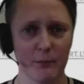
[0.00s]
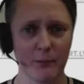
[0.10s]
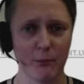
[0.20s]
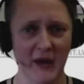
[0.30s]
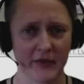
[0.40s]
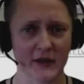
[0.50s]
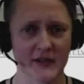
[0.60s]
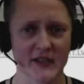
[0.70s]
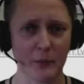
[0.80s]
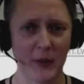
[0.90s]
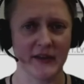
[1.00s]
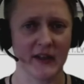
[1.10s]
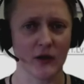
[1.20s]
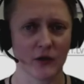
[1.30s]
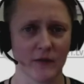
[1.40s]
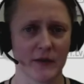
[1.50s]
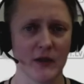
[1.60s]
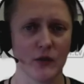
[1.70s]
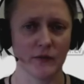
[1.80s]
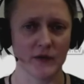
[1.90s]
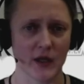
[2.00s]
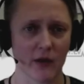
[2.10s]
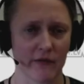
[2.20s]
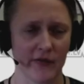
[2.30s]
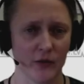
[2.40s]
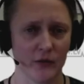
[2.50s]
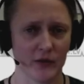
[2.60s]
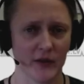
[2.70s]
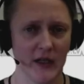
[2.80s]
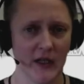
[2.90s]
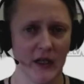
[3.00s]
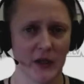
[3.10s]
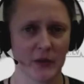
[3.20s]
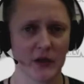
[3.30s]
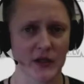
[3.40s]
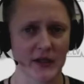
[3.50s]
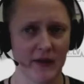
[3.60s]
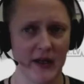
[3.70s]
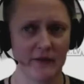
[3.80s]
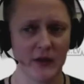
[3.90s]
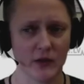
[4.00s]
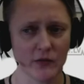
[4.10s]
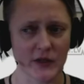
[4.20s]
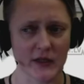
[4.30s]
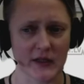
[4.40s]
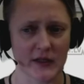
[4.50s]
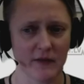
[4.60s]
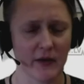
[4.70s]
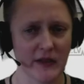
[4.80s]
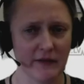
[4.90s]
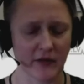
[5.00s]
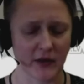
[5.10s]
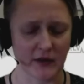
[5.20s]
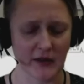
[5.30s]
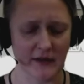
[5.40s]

methods depending on what we do with our phone, because the way we use it is very different.